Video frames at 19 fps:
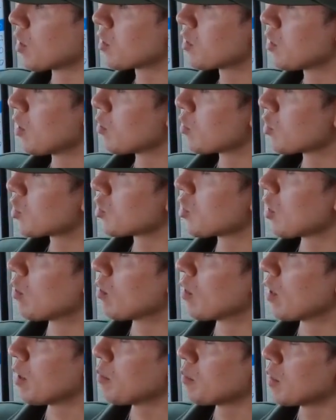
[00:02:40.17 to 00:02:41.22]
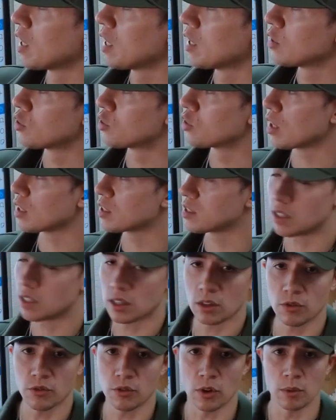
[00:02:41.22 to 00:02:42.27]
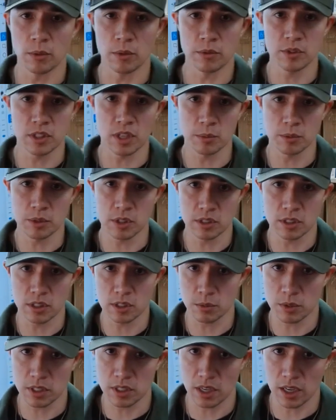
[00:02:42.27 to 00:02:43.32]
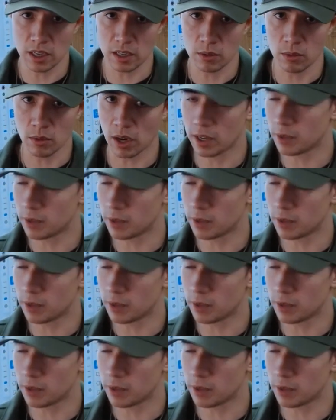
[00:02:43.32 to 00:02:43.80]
drugs don't show up just in the form of substances we take,